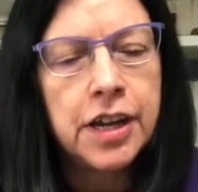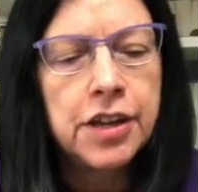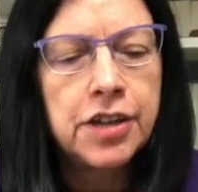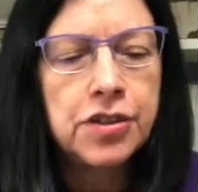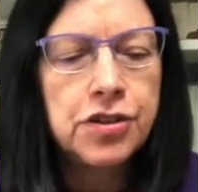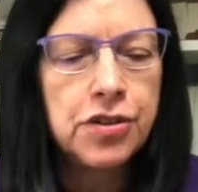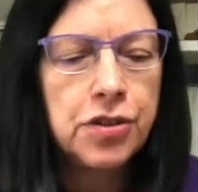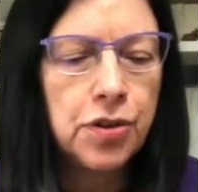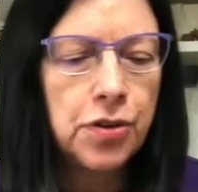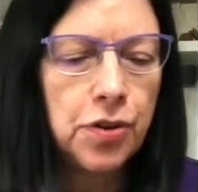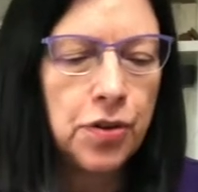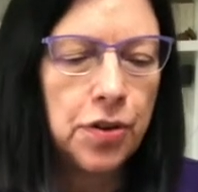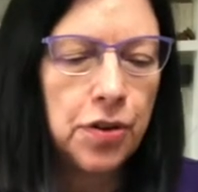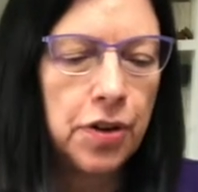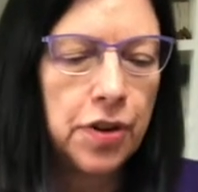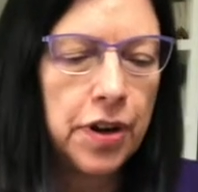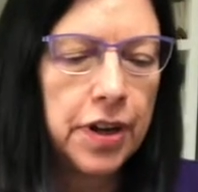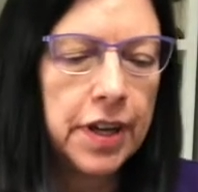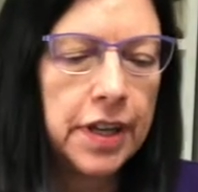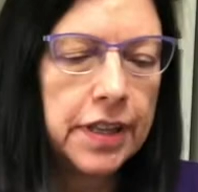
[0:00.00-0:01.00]
So
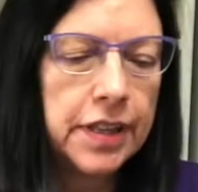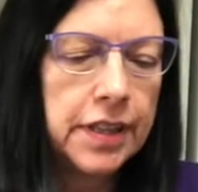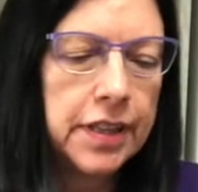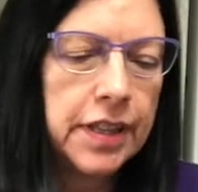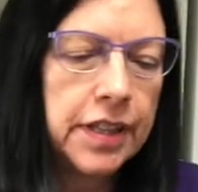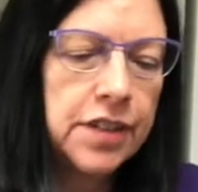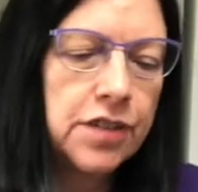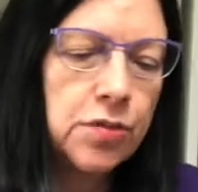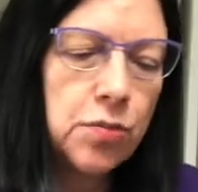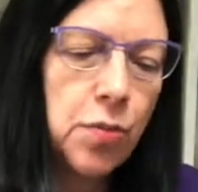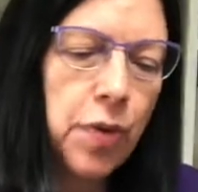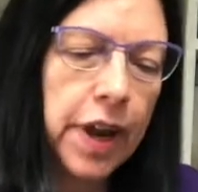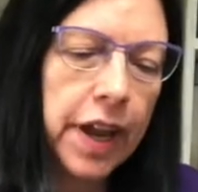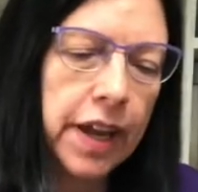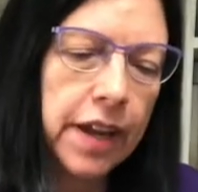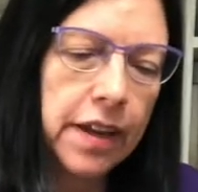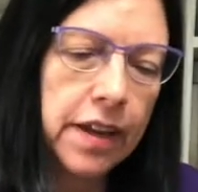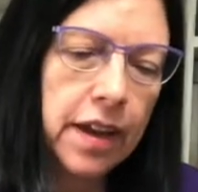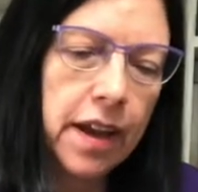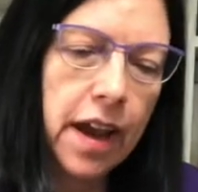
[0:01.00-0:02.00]
this
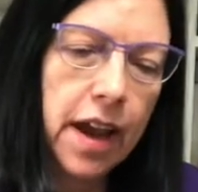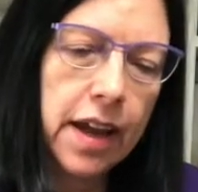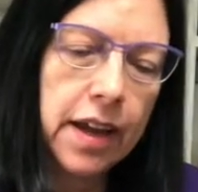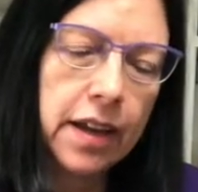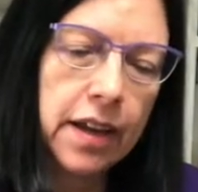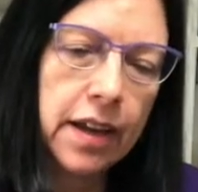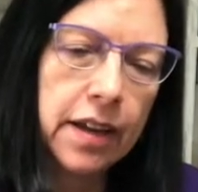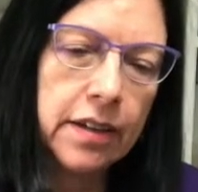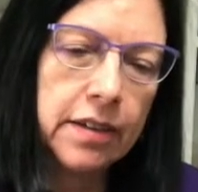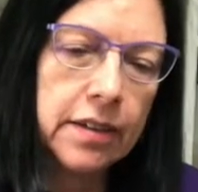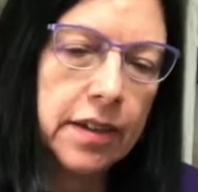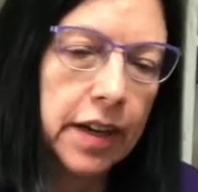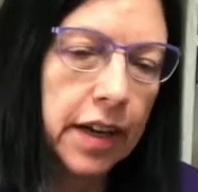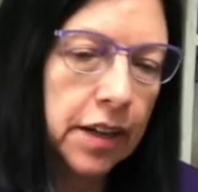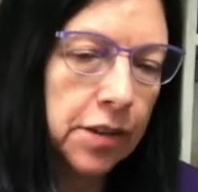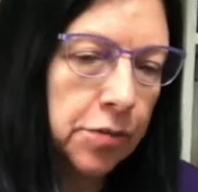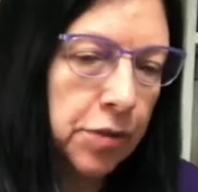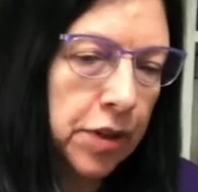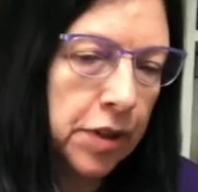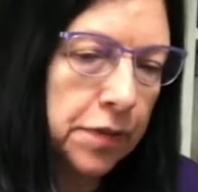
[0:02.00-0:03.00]
way I can
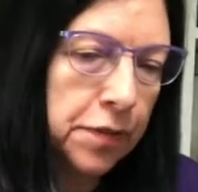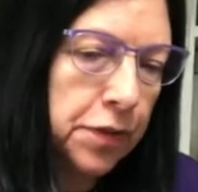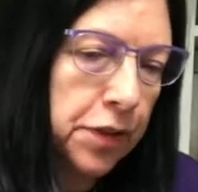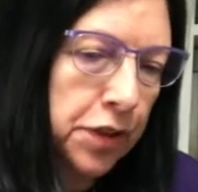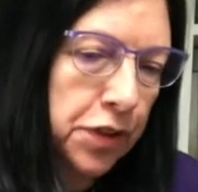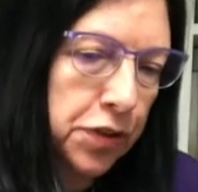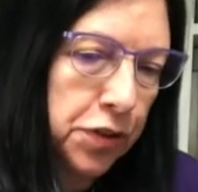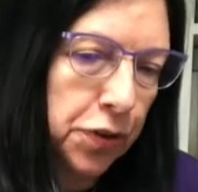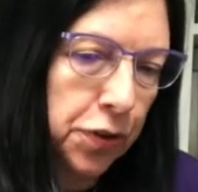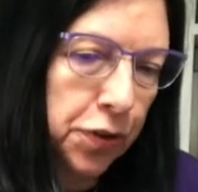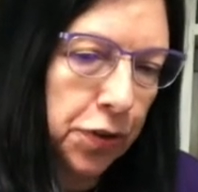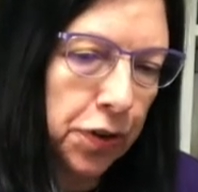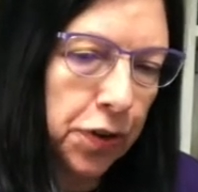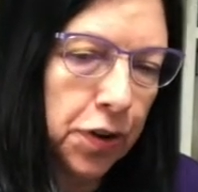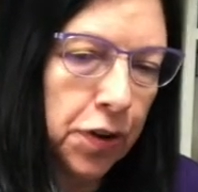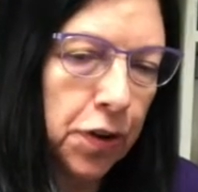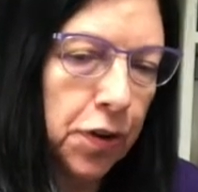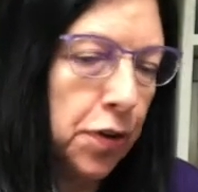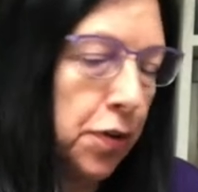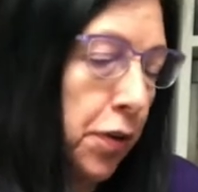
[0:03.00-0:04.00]
get rid of the chalk
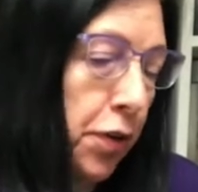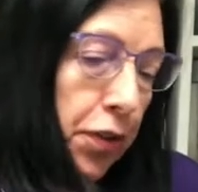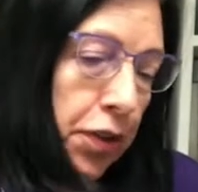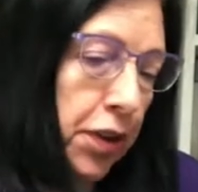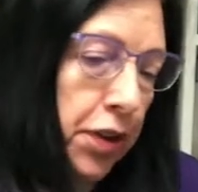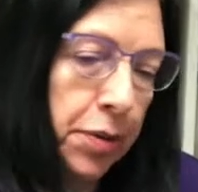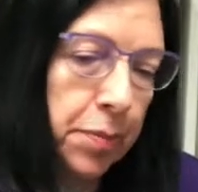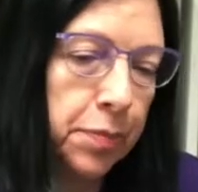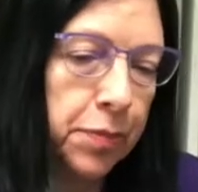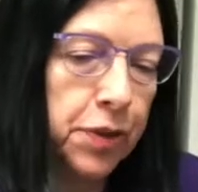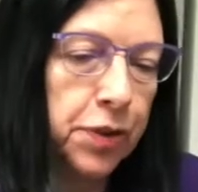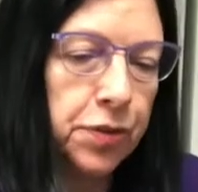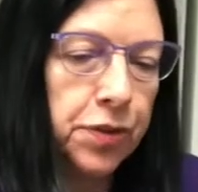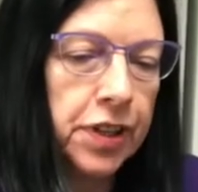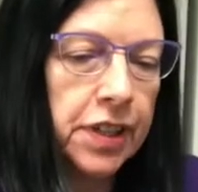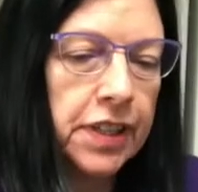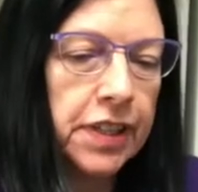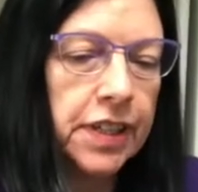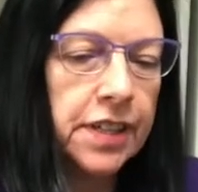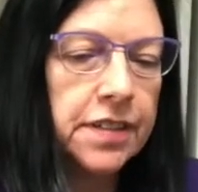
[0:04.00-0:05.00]
or other
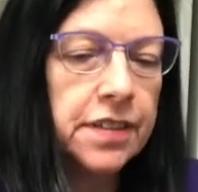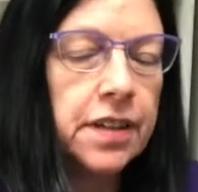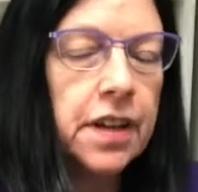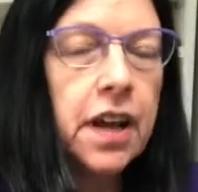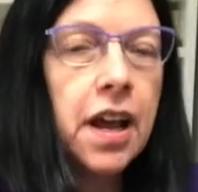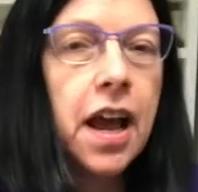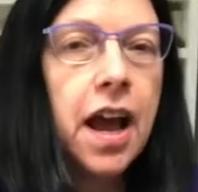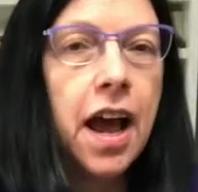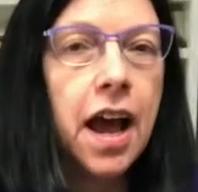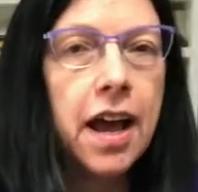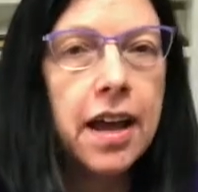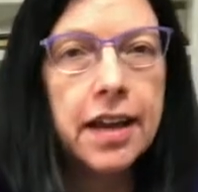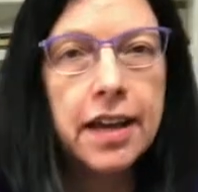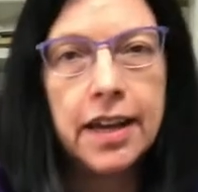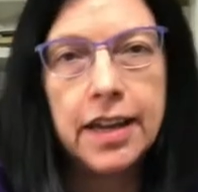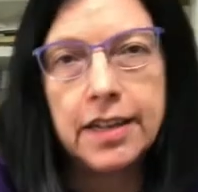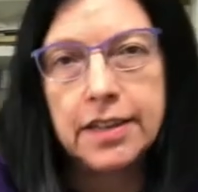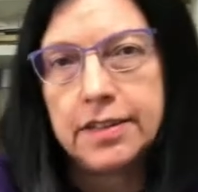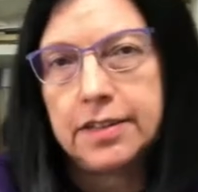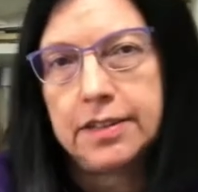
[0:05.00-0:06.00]
impurities and
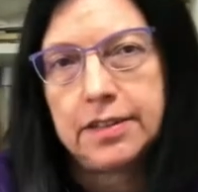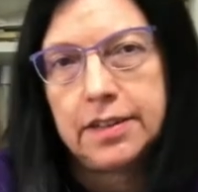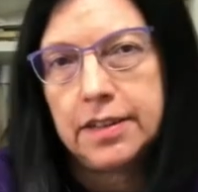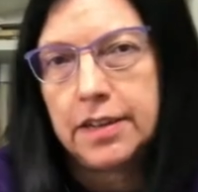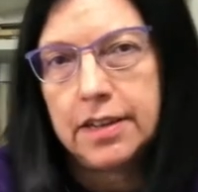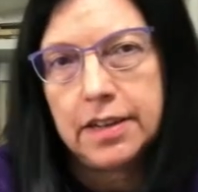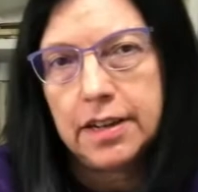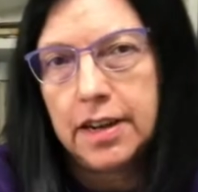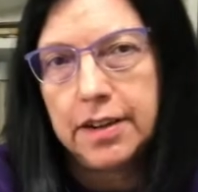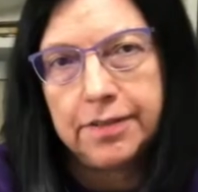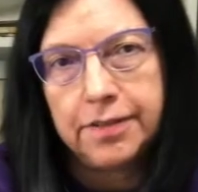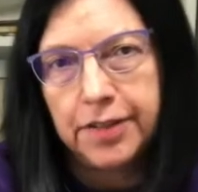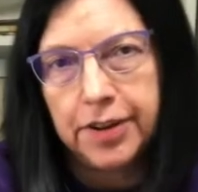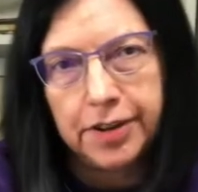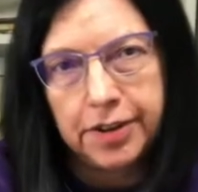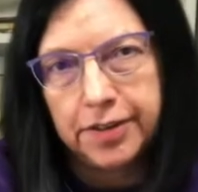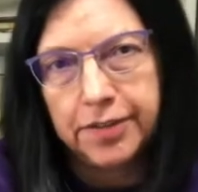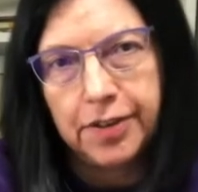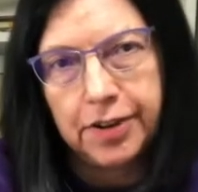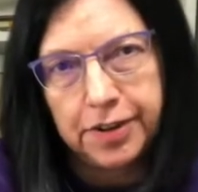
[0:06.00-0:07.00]
get a
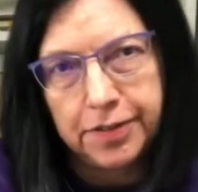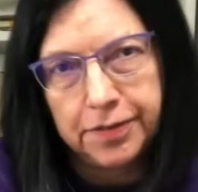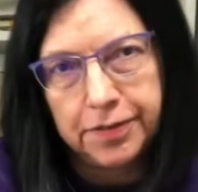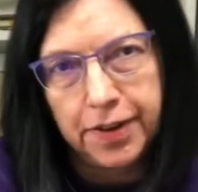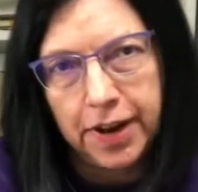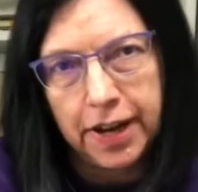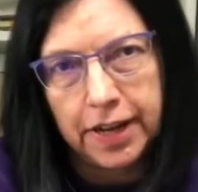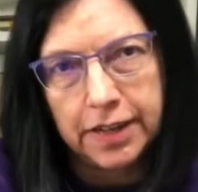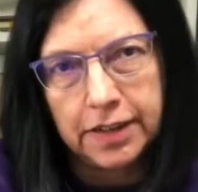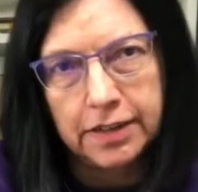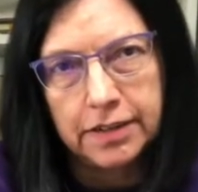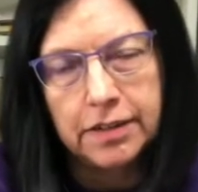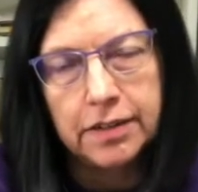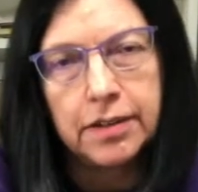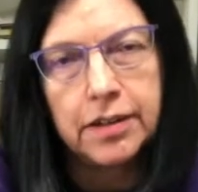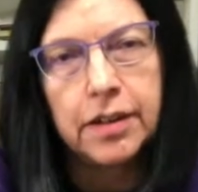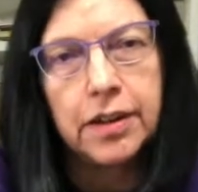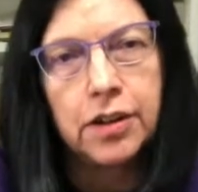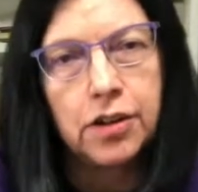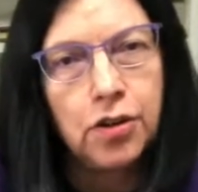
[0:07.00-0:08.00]
very, very fine
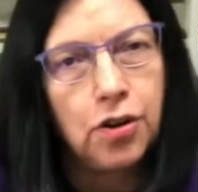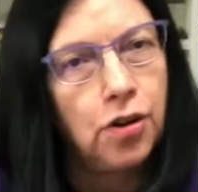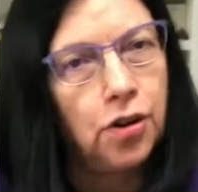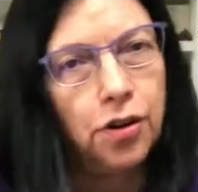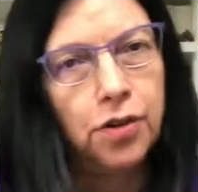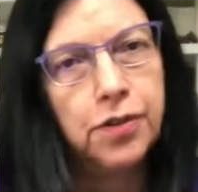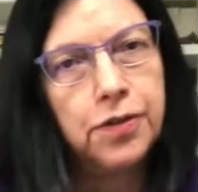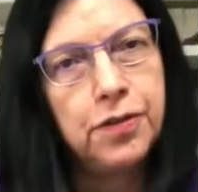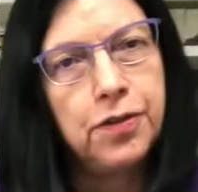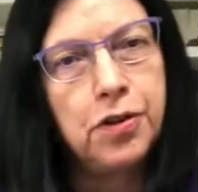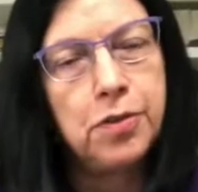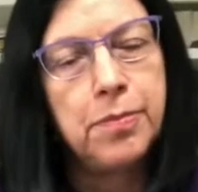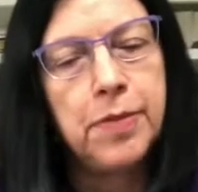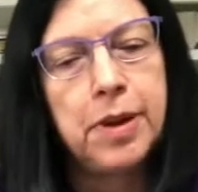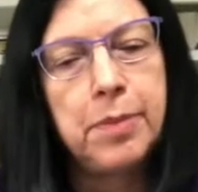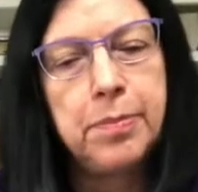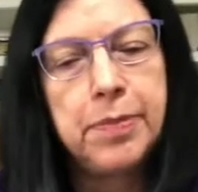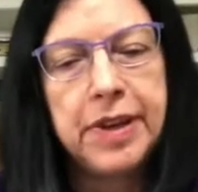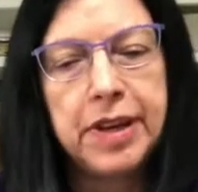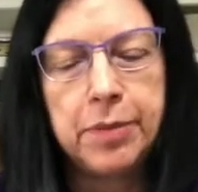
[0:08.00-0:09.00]
color for
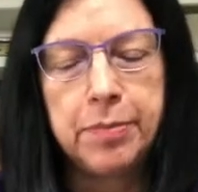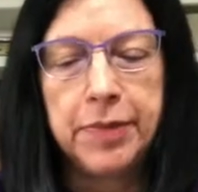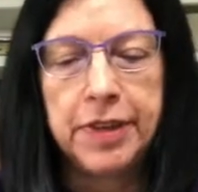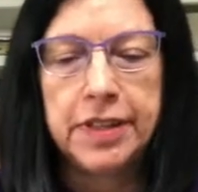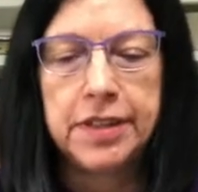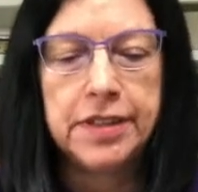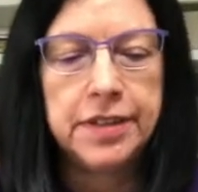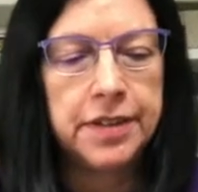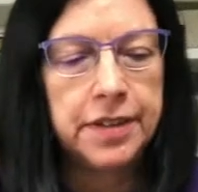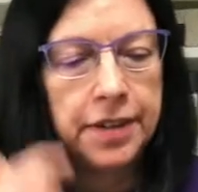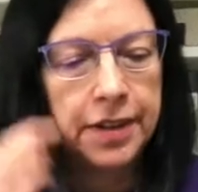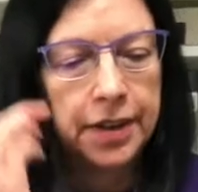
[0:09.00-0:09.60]
my pigment.